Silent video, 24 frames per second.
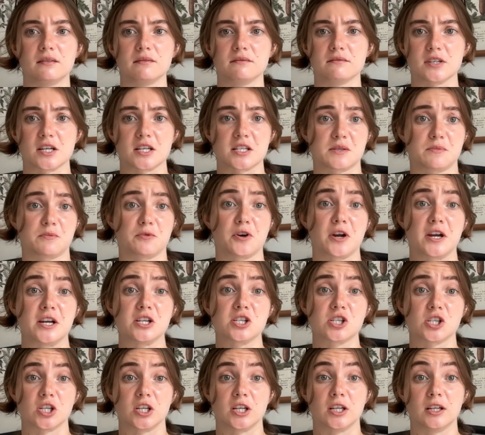
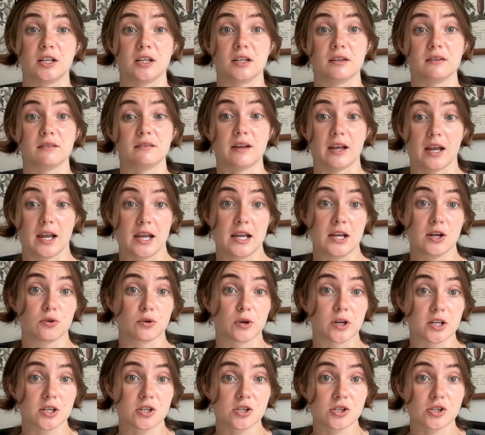desperation and
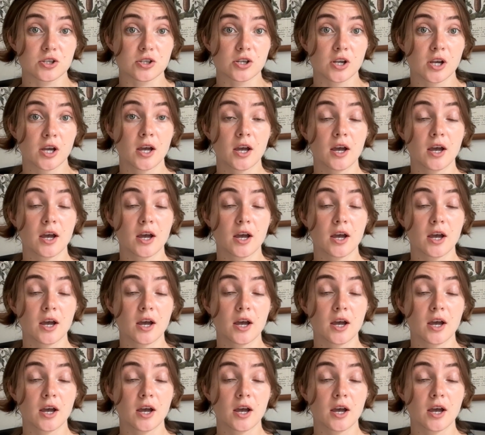anguish.